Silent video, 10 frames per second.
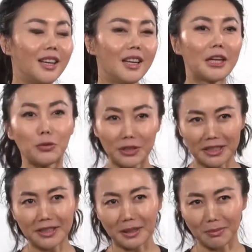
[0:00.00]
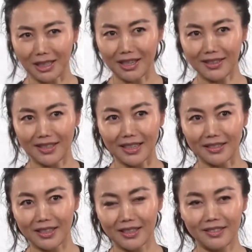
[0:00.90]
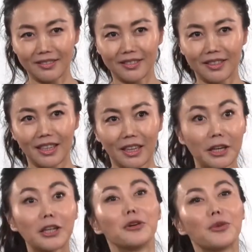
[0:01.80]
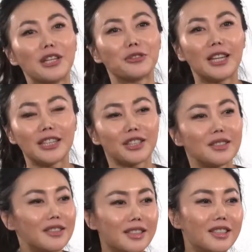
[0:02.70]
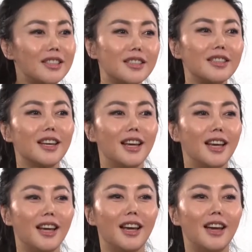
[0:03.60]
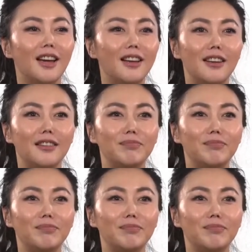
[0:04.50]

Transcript: he was teasing me and said, congratulations for